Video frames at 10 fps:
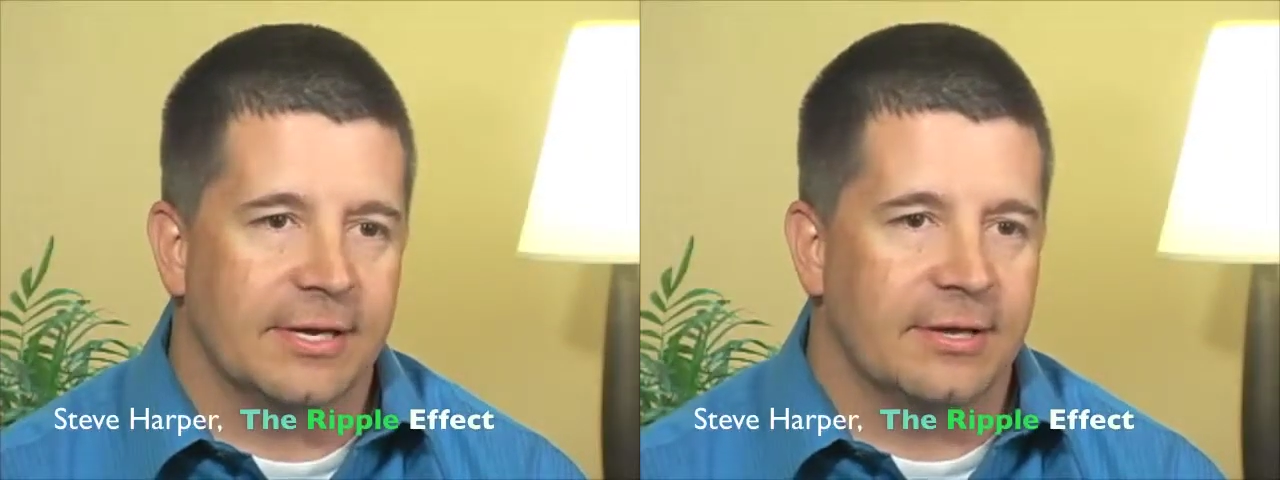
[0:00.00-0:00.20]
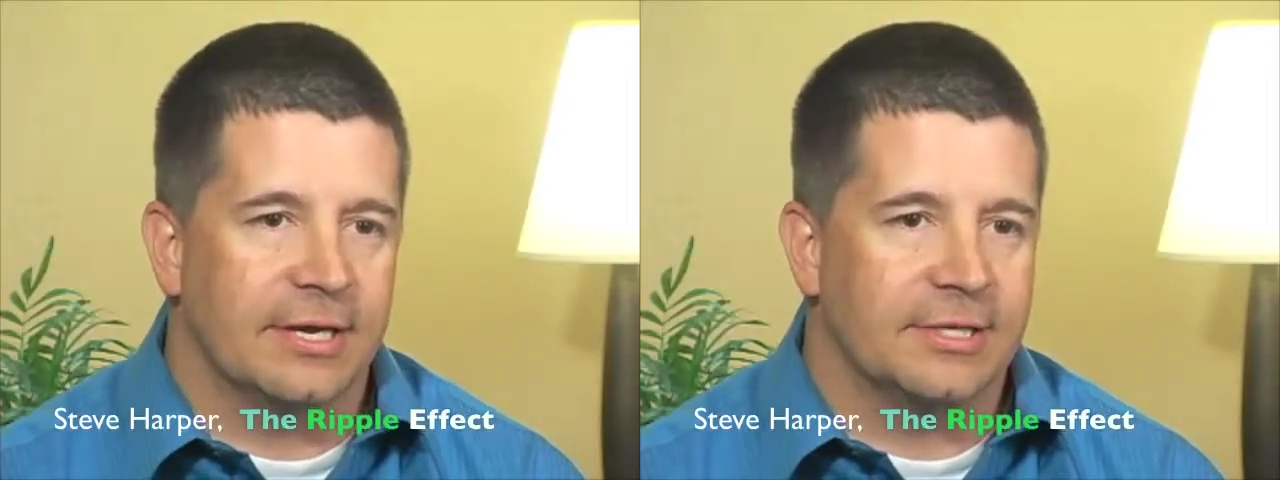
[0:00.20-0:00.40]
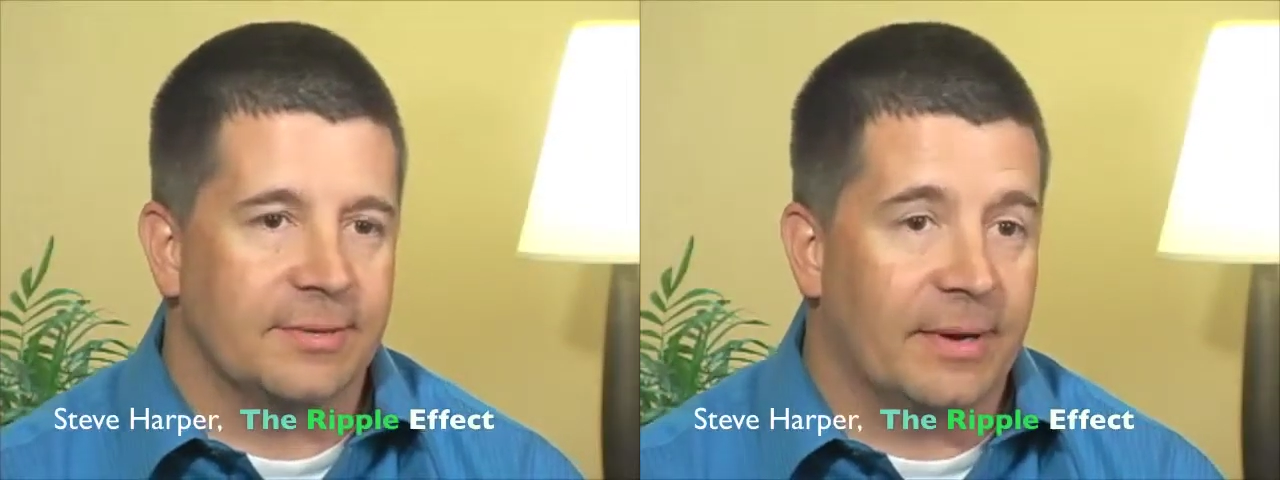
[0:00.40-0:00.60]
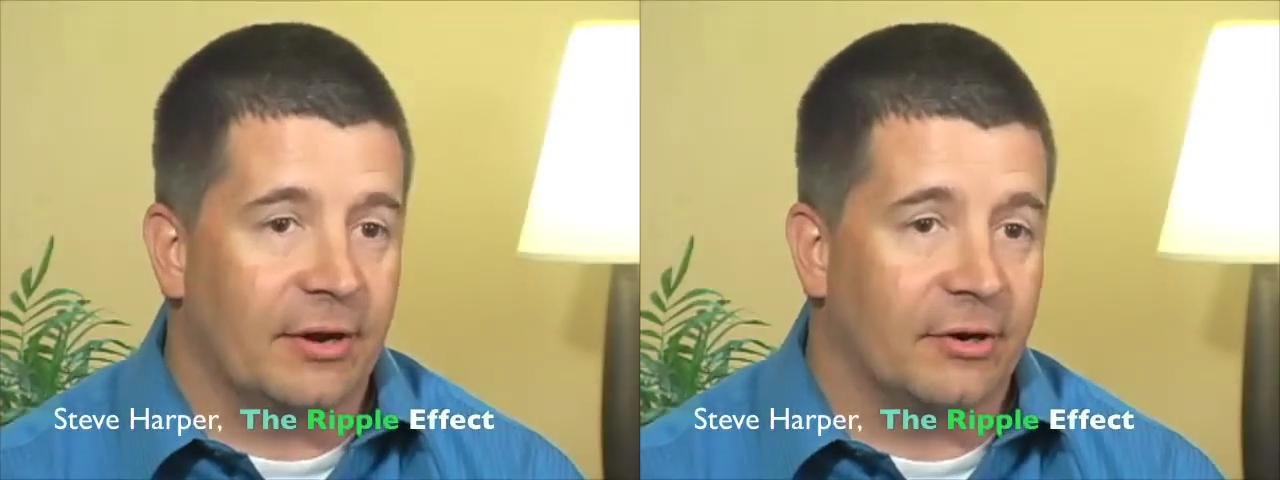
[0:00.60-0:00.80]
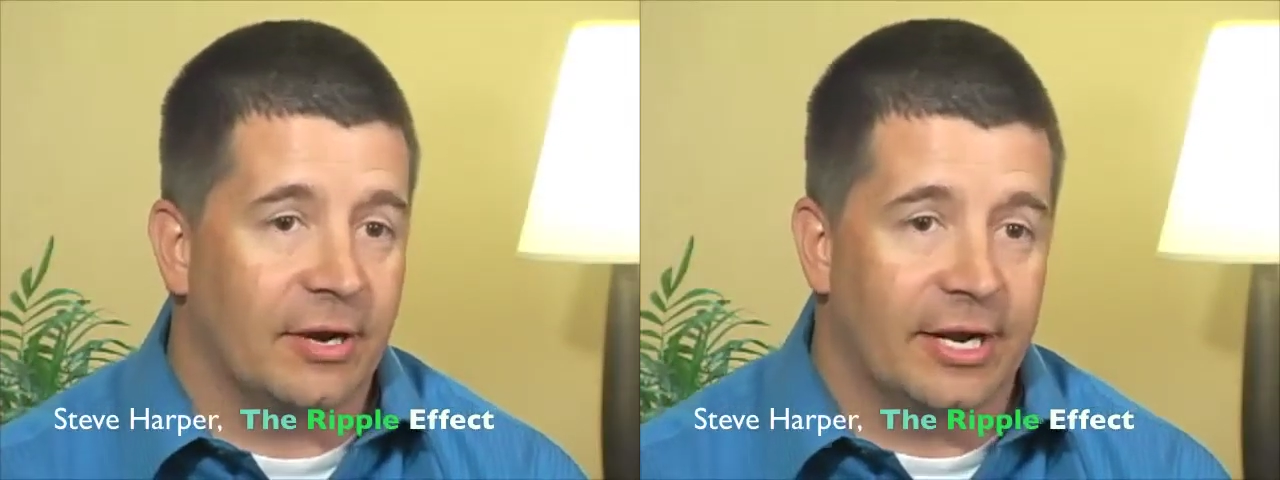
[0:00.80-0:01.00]
I think it's
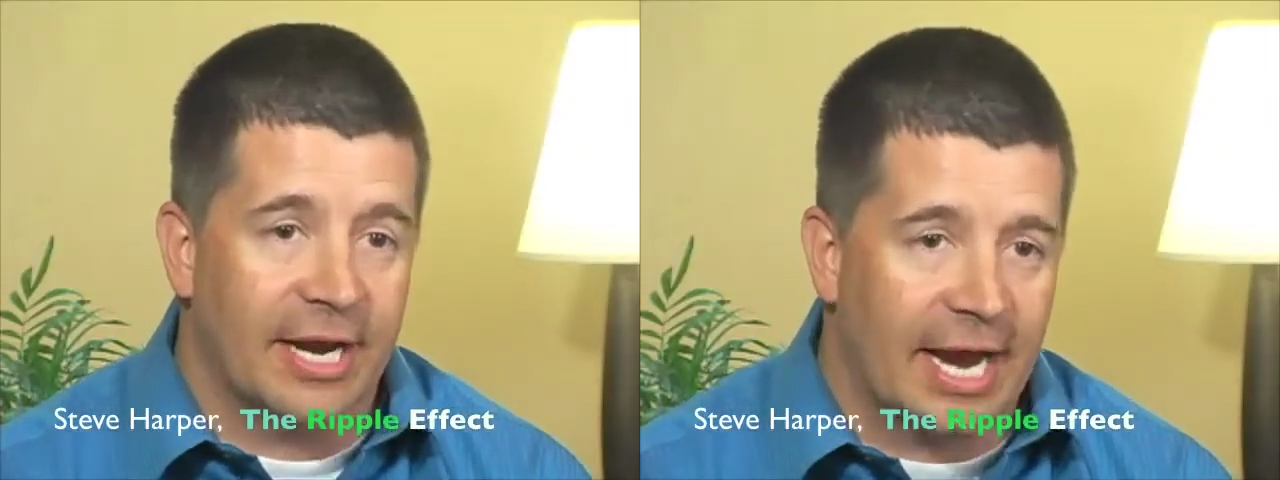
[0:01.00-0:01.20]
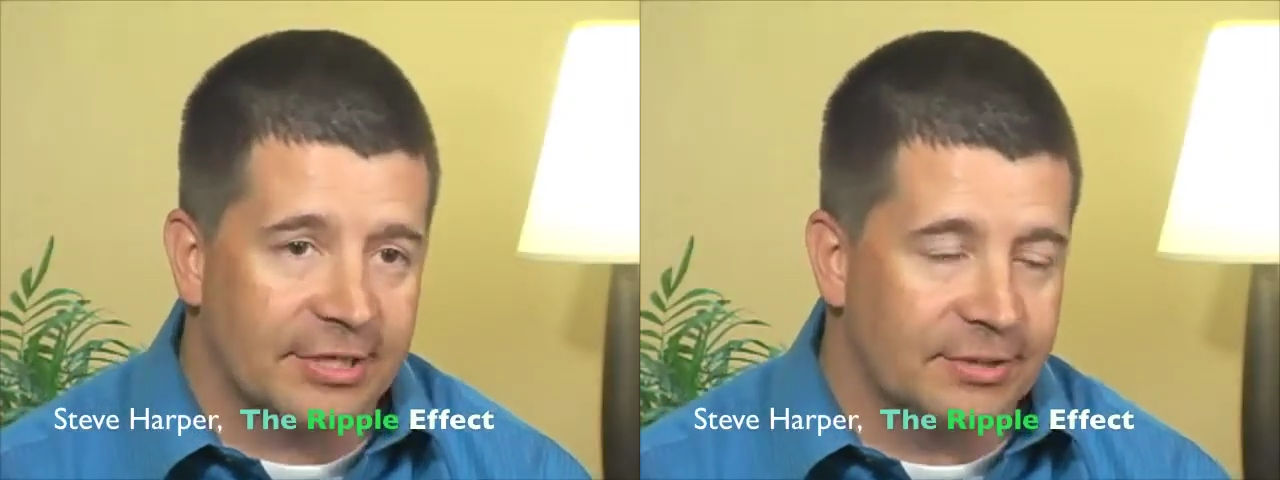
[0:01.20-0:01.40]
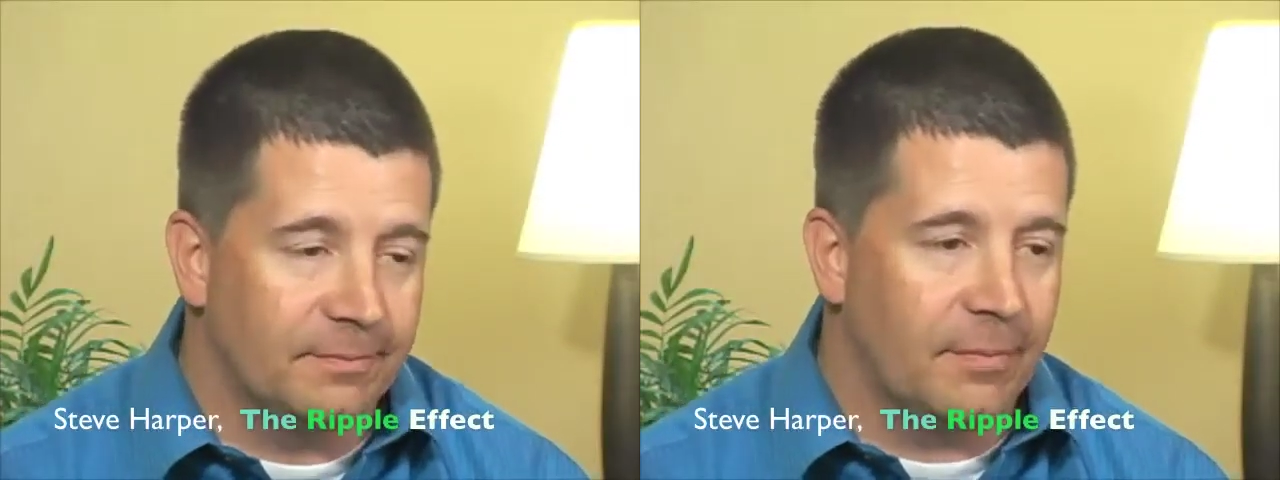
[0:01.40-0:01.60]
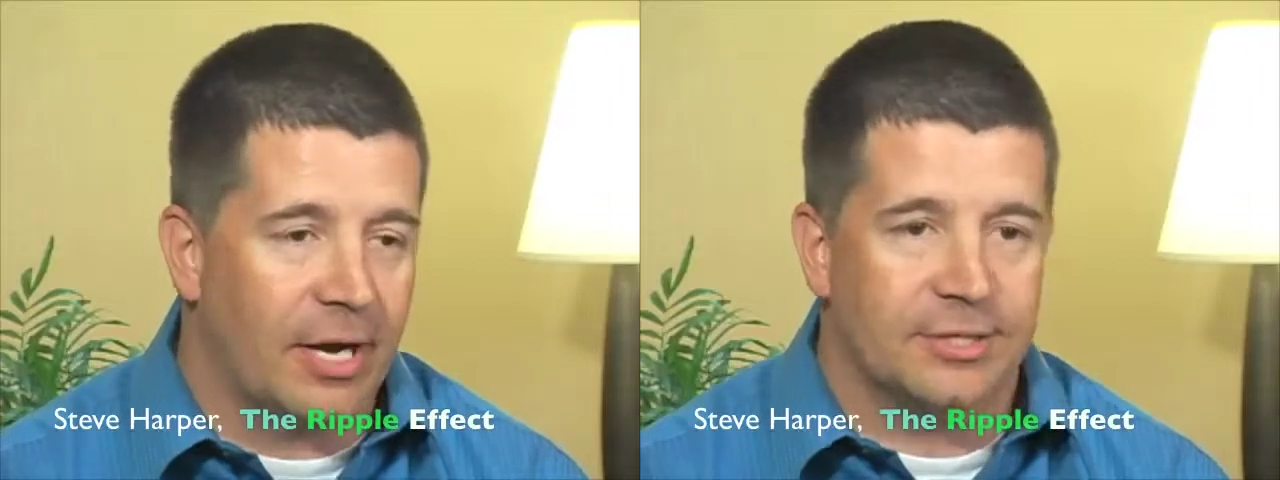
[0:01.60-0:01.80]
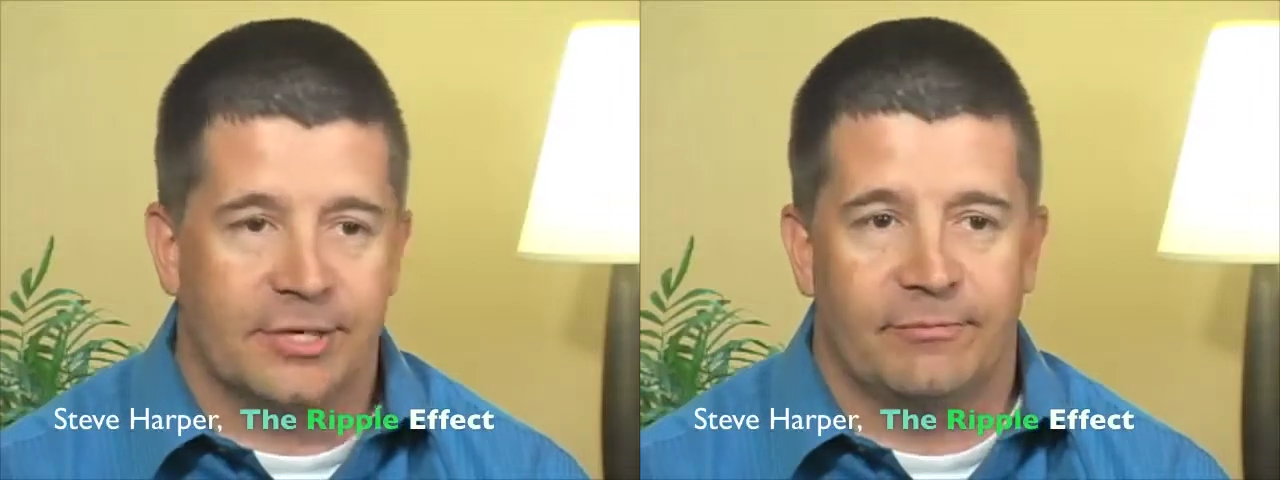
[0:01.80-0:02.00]
about creating action,
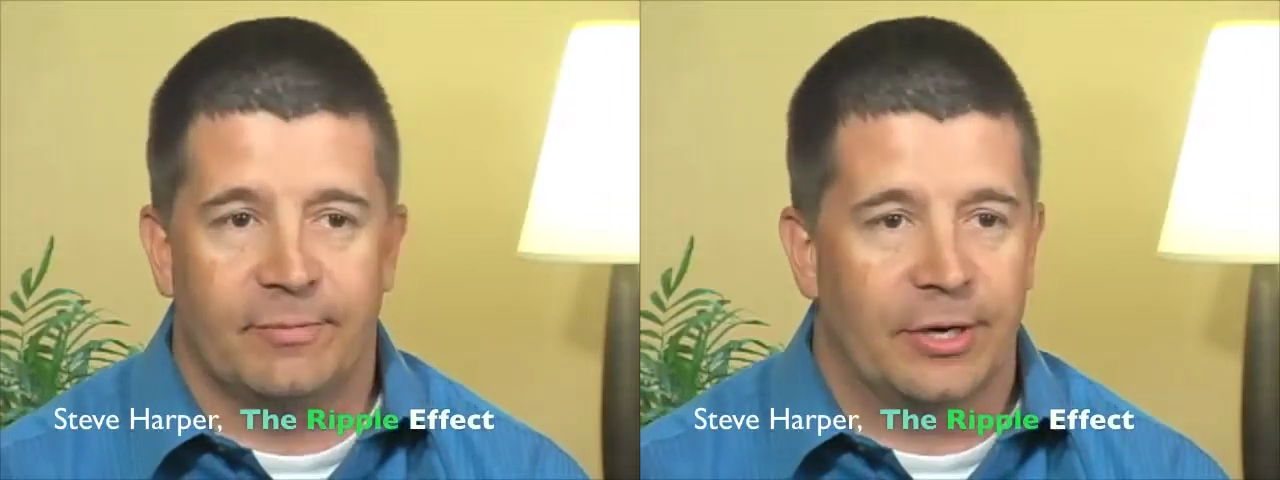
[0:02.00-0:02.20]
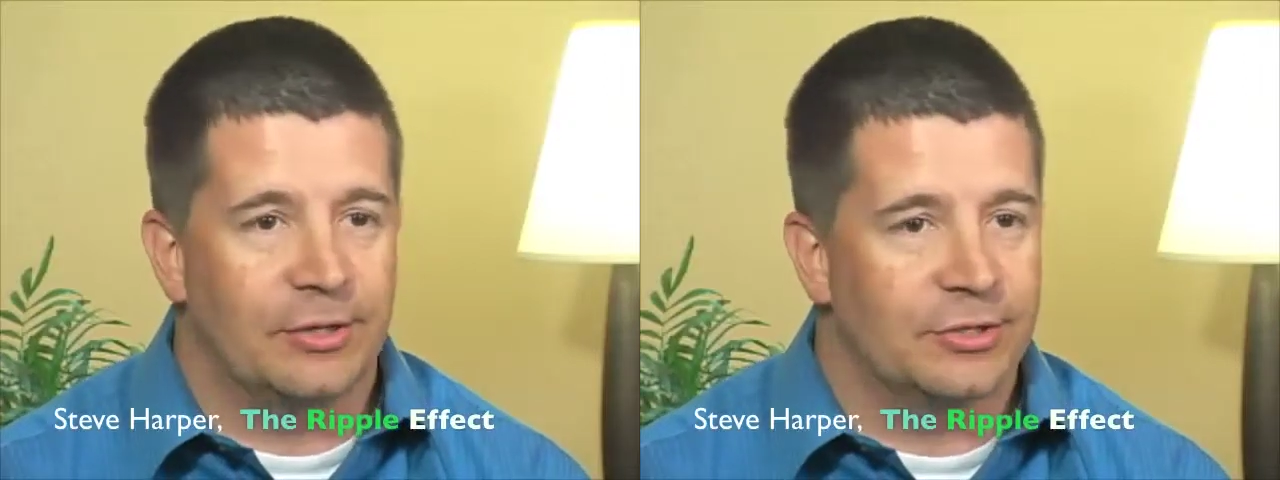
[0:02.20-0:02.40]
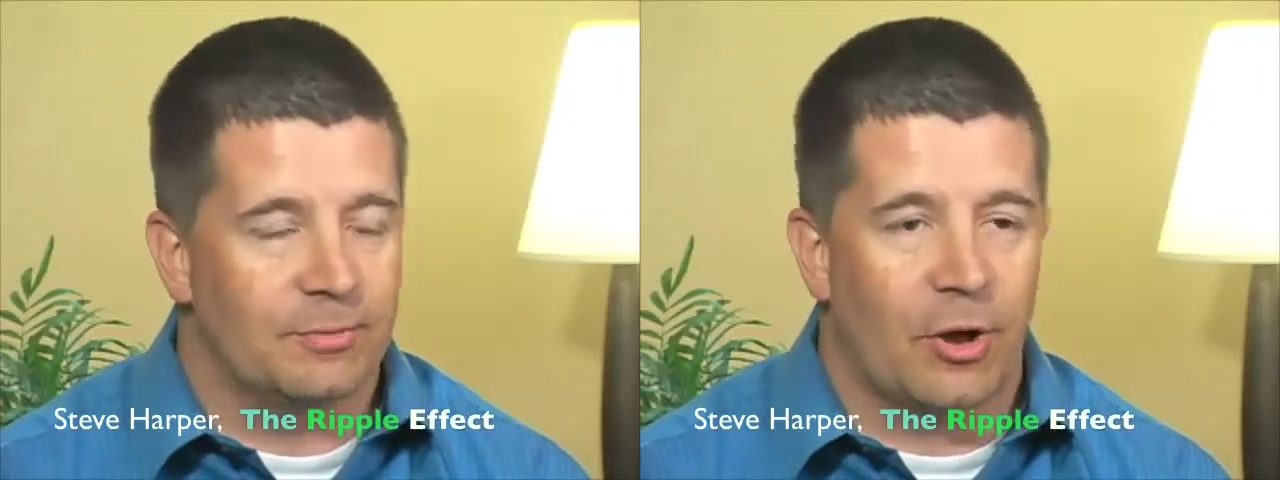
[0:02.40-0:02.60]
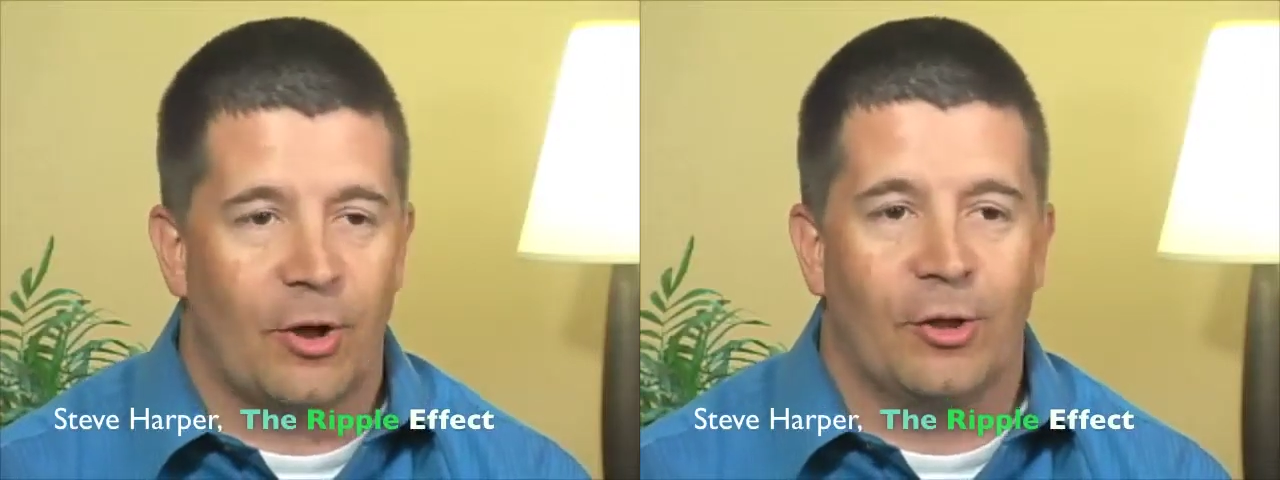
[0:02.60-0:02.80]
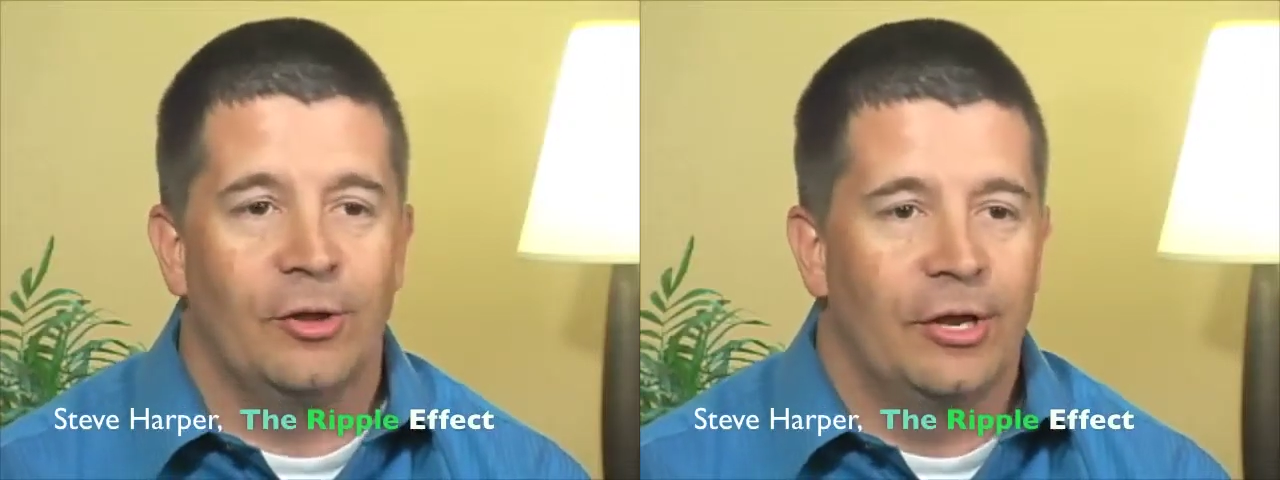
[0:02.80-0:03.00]
positive, big,
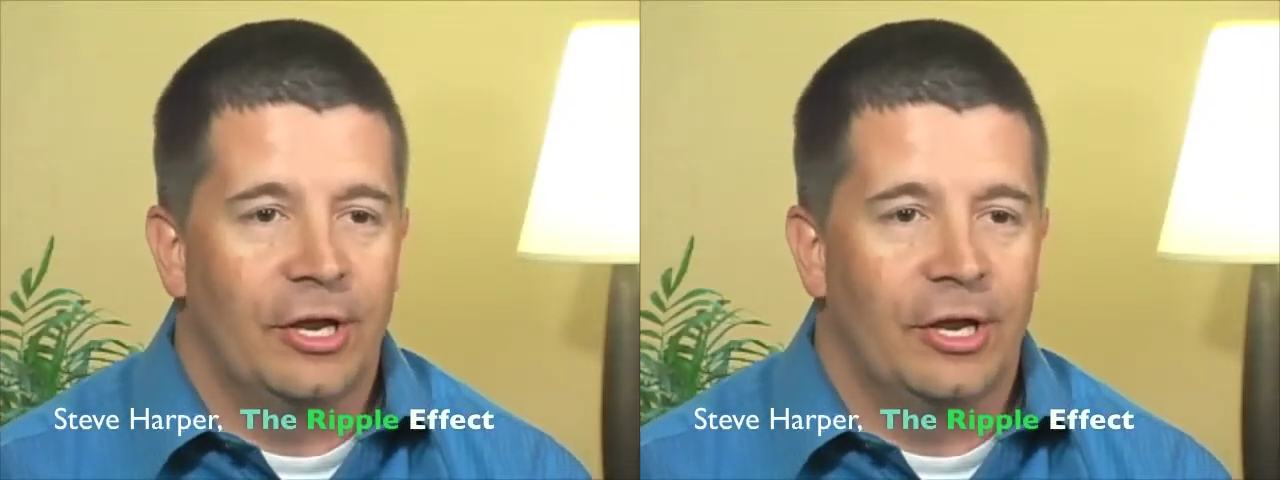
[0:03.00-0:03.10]
small,